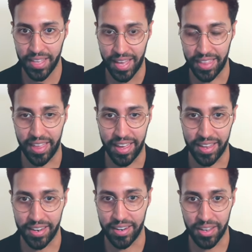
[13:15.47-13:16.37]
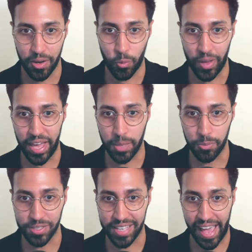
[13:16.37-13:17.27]
then we're
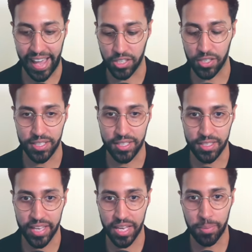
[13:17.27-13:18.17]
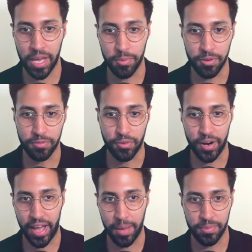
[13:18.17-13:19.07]
able to actually take payment for
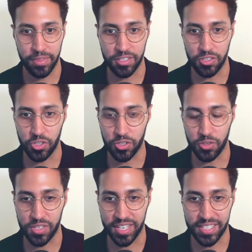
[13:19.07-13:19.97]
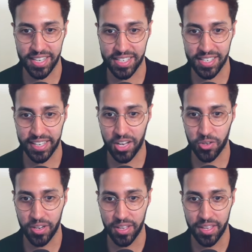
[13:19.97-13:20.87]
our app. This is just using a test
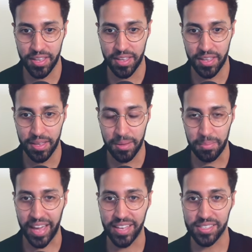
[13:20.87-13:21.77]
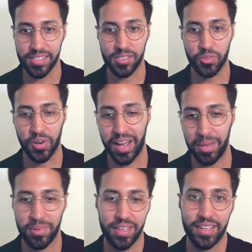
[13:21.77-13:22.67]
account. Pay and
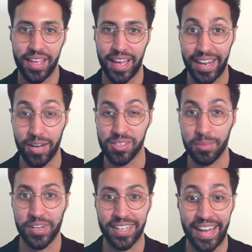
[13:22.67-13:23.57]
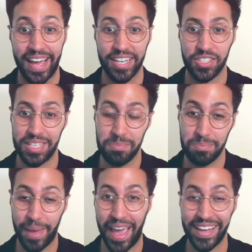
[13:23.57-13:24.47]
subscribe. Now someone can actually
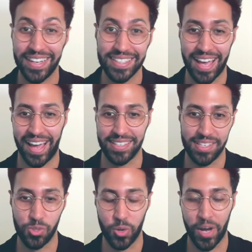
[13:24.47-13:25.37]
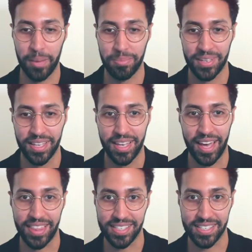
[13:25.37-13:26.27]
pay to access your app.
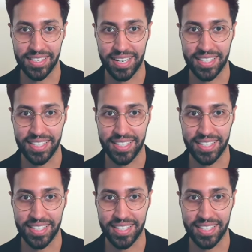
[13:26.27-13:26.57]
And this is going to